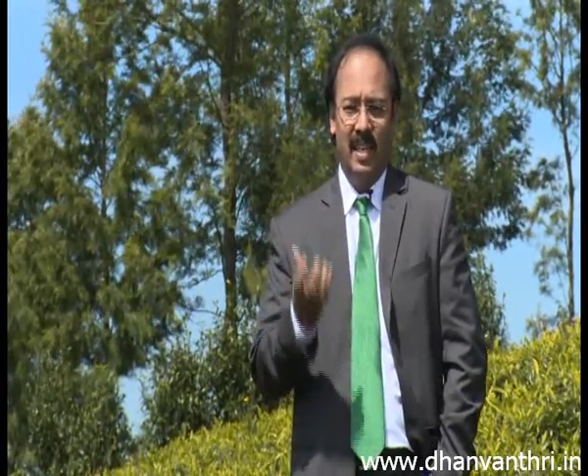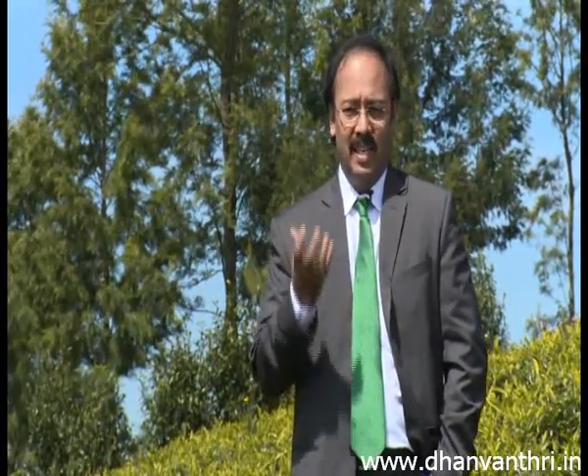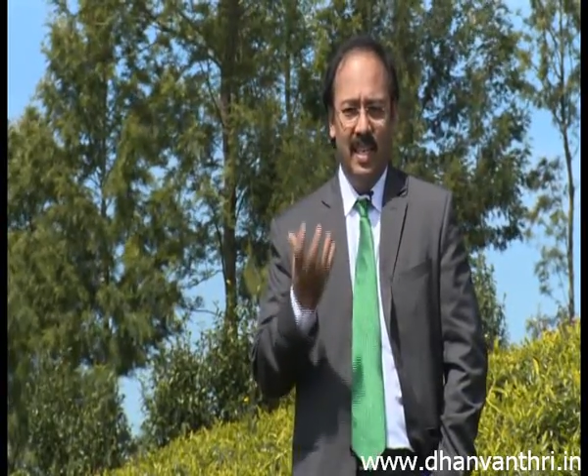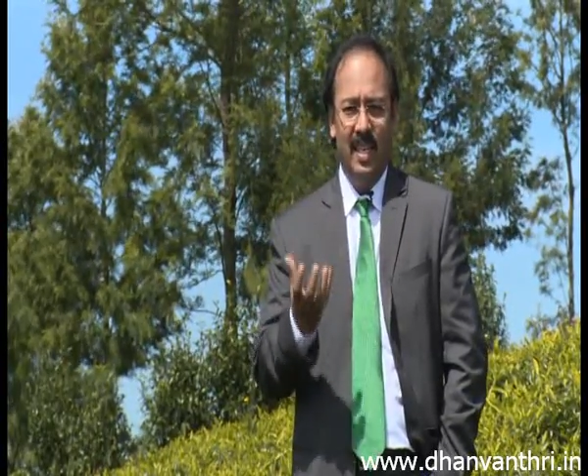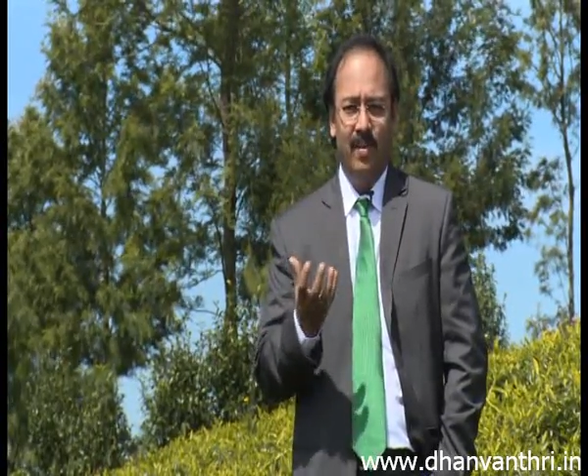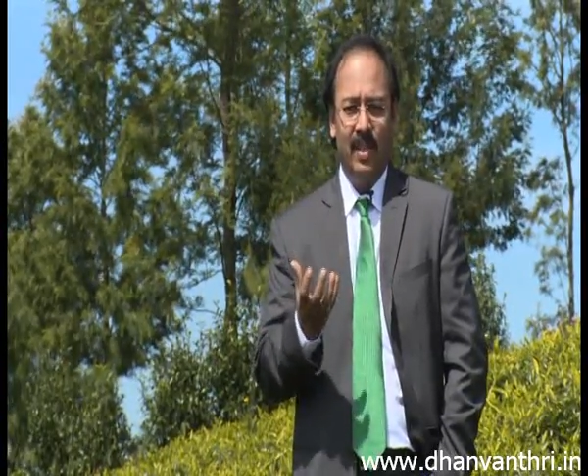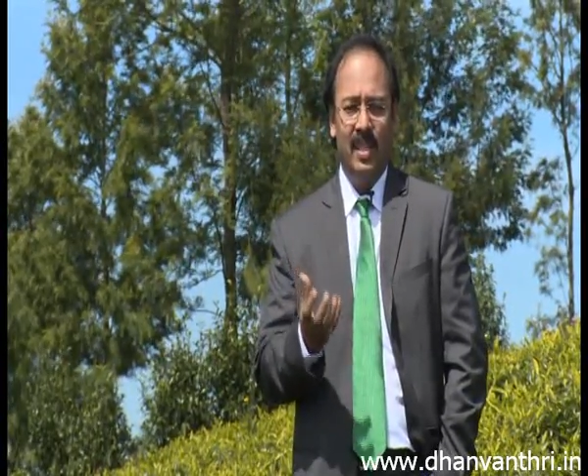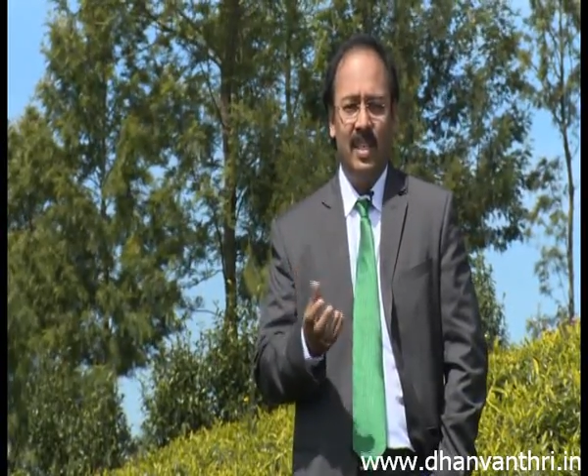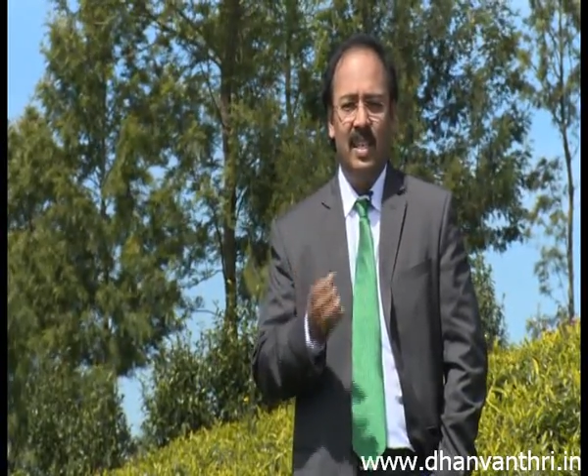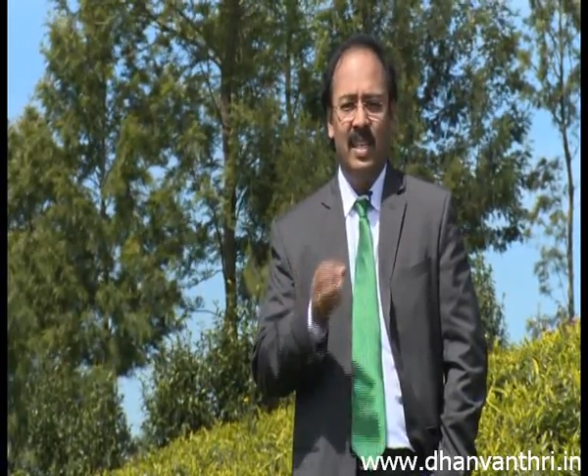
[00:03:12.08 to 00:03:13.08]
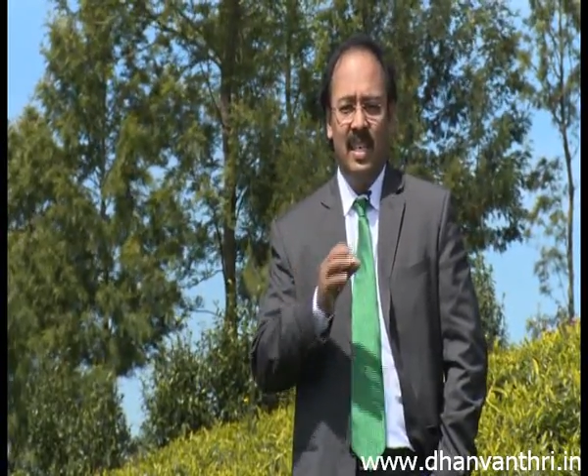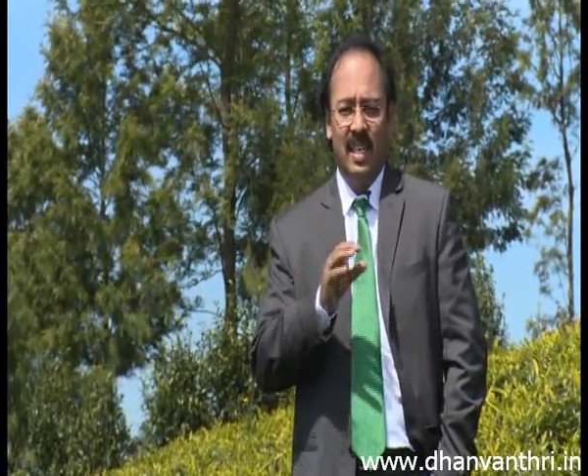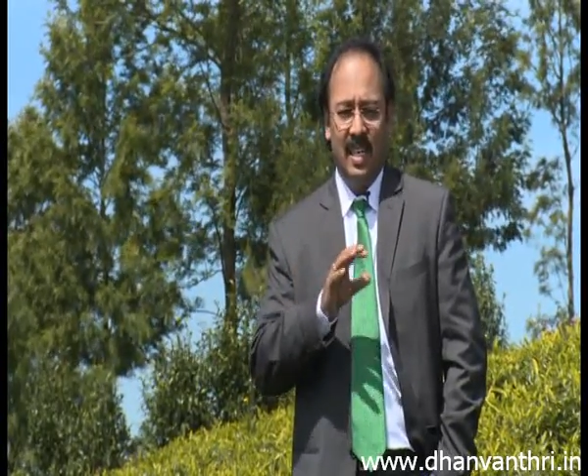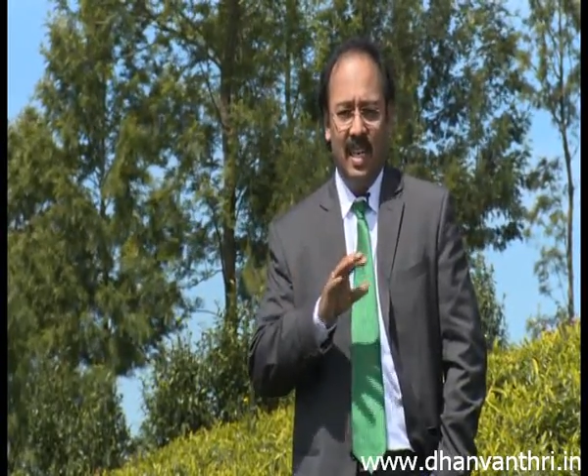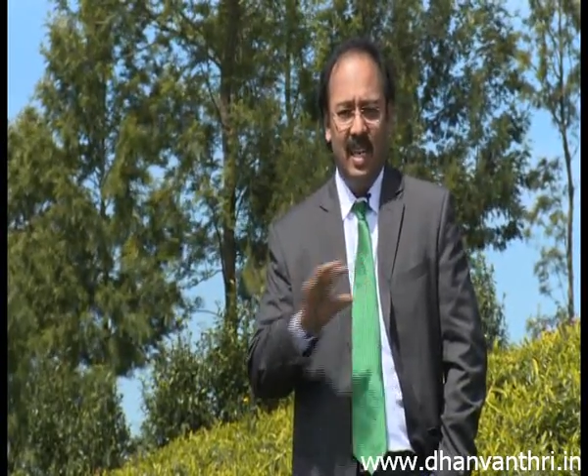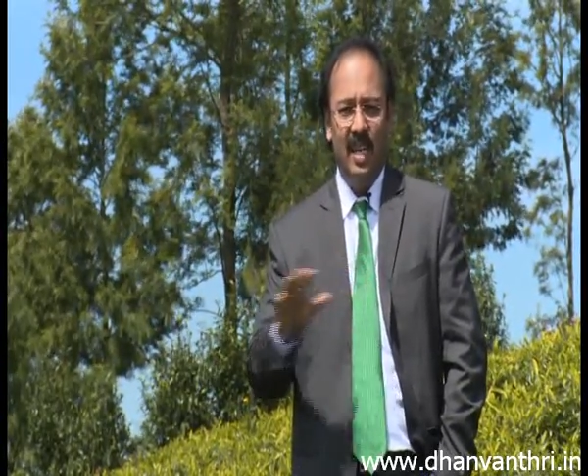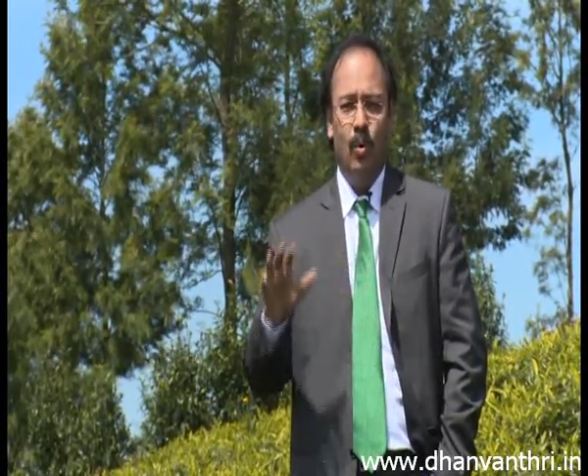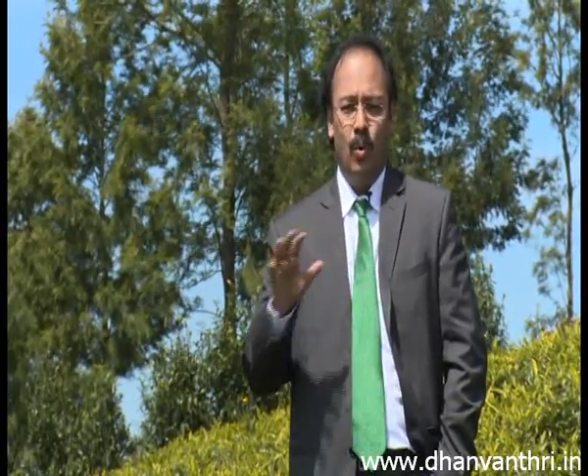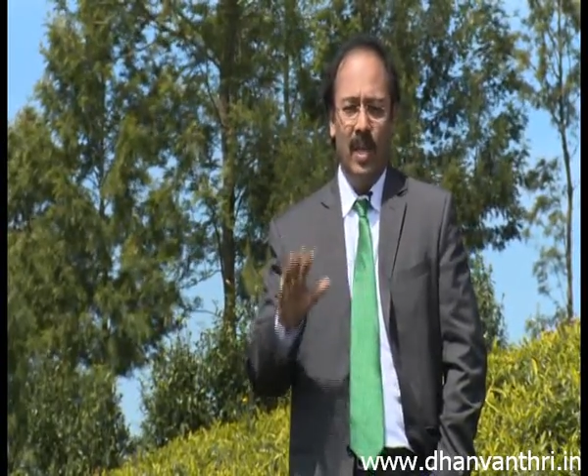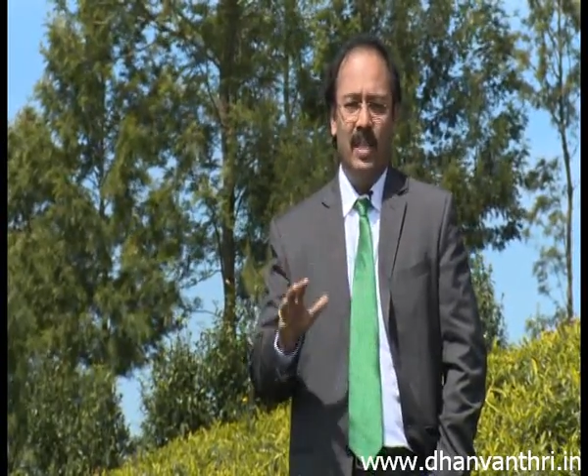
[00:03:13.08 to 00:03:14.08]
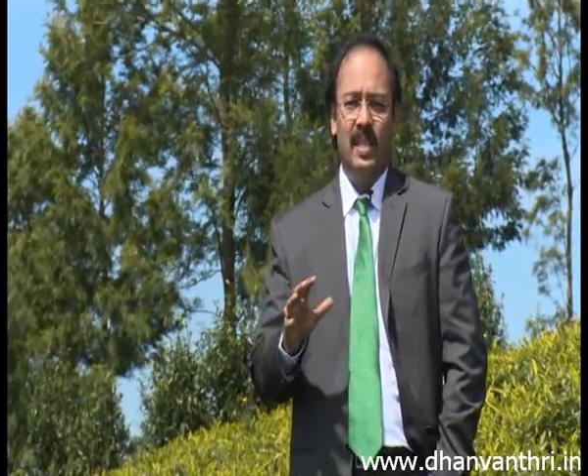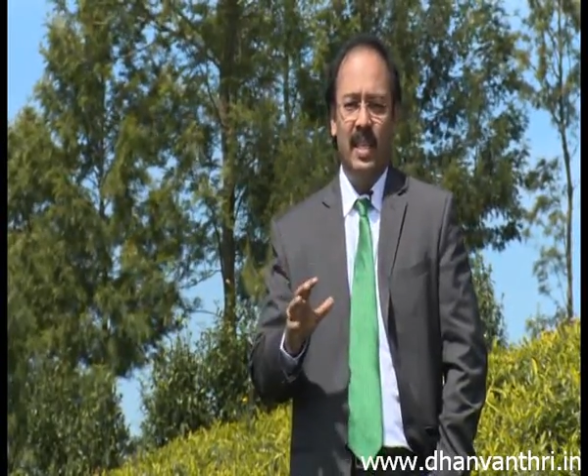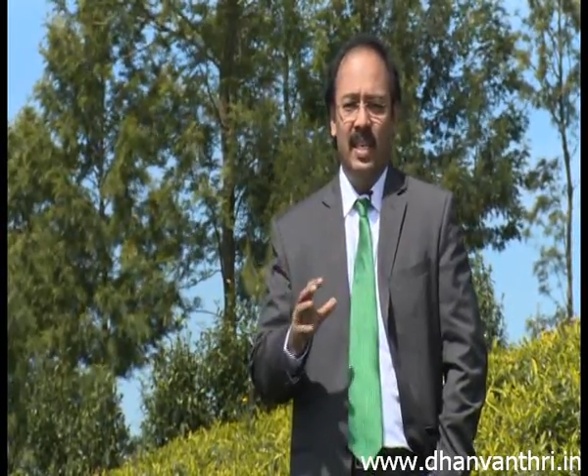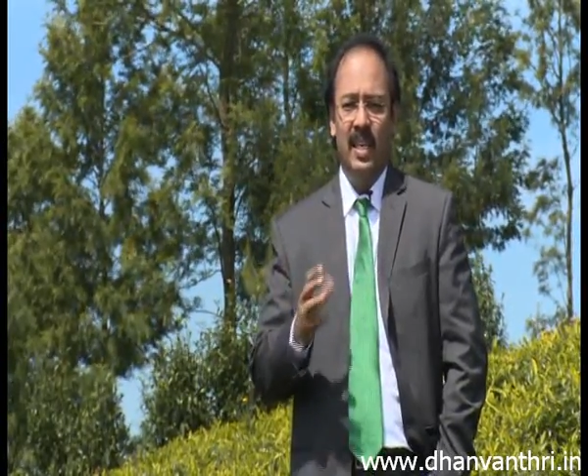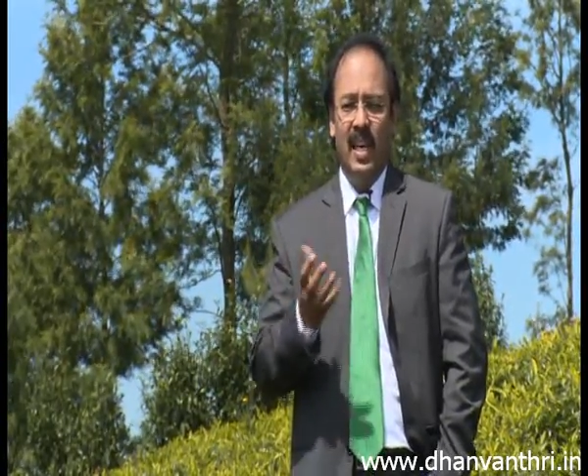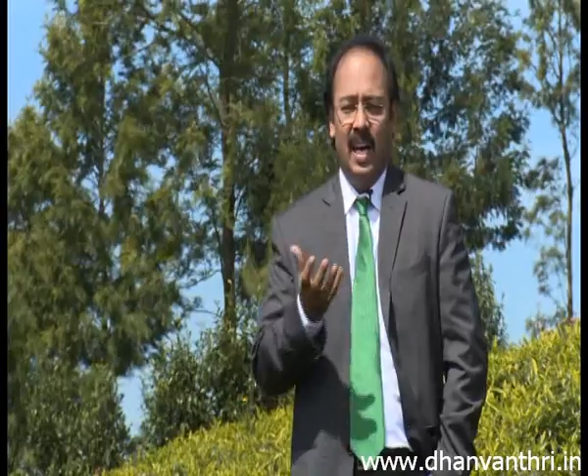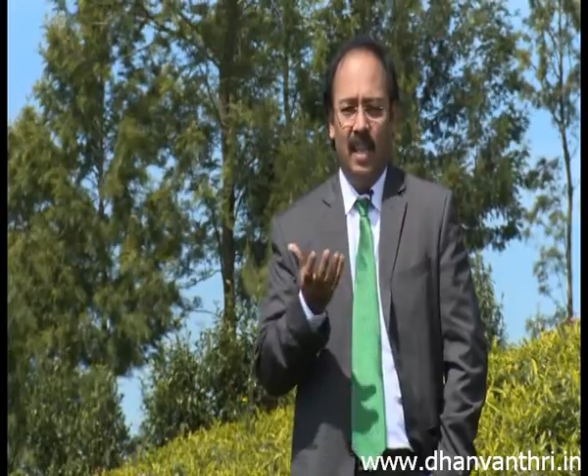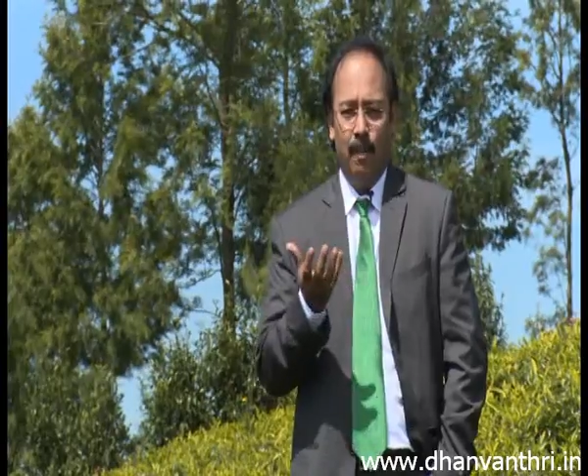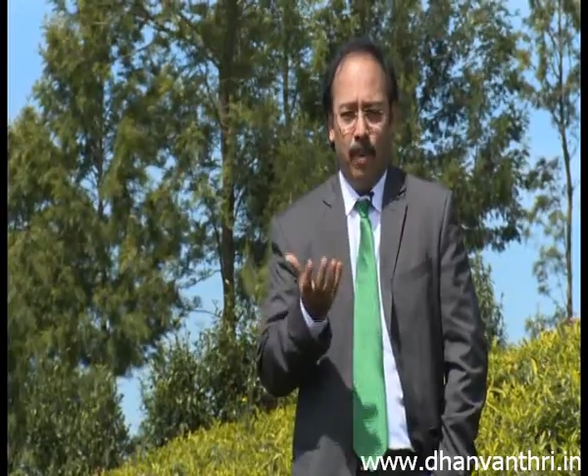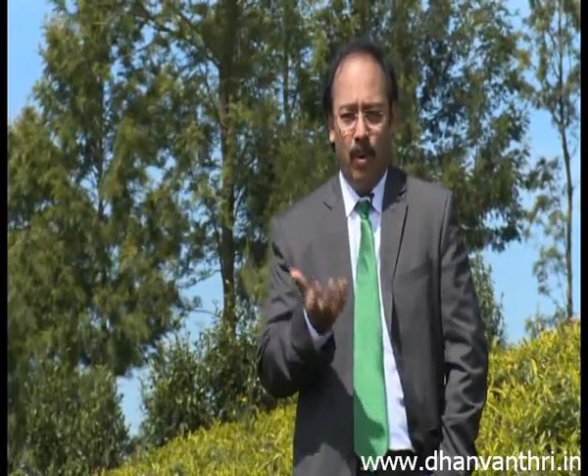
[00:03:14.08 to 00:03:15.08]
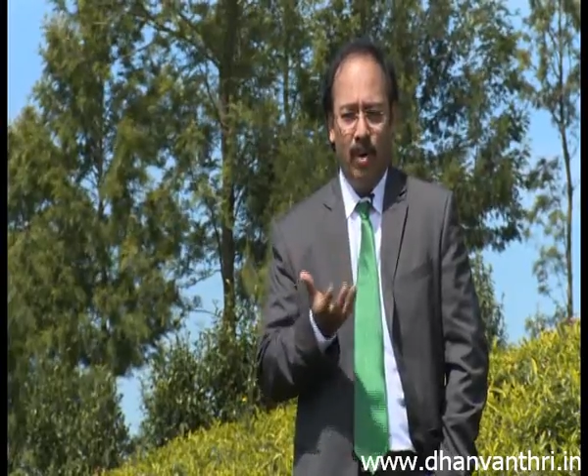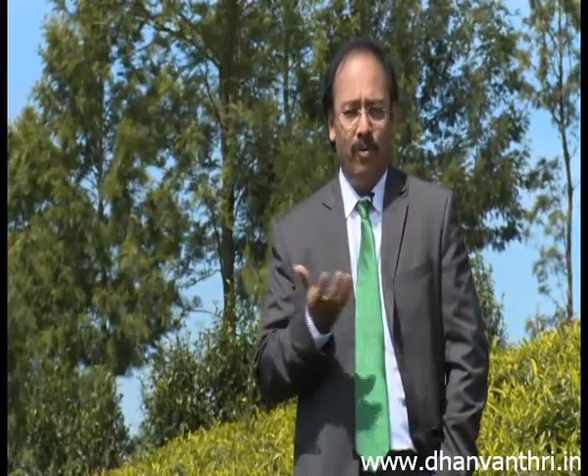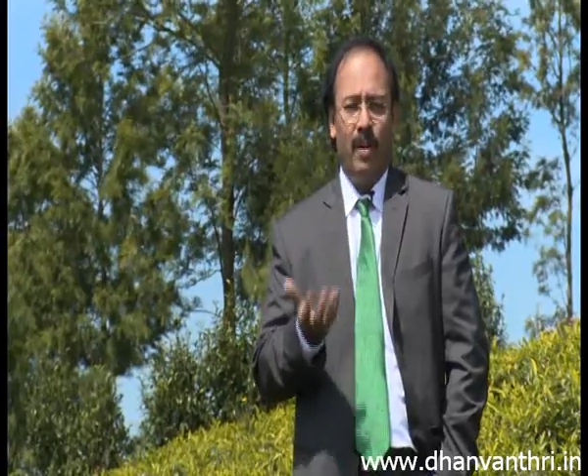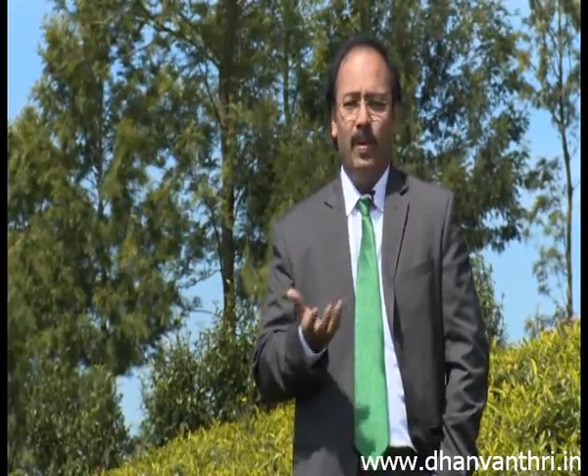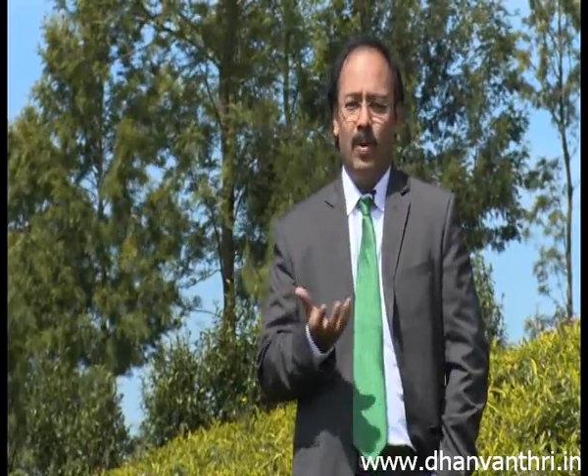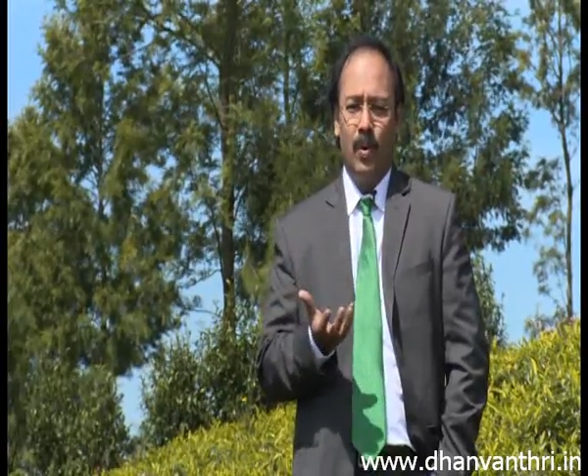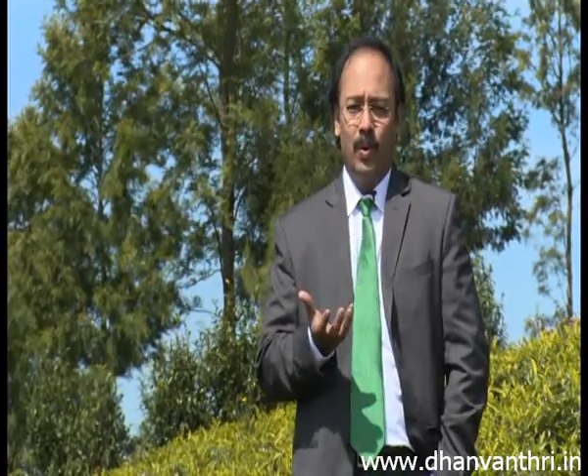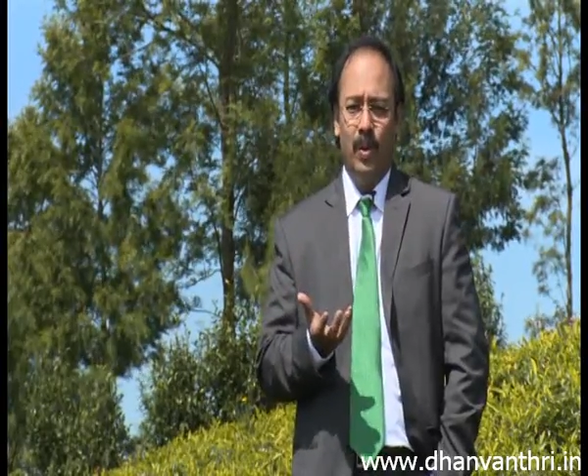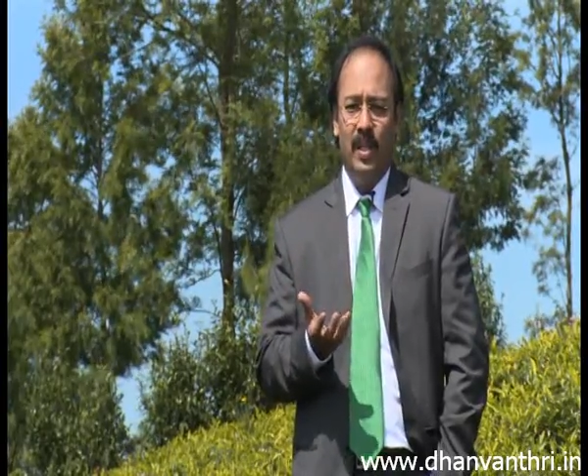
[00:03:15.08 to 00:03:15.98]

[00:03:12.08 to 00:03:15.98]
We have to take this and dry it in the shade, then make it a powder,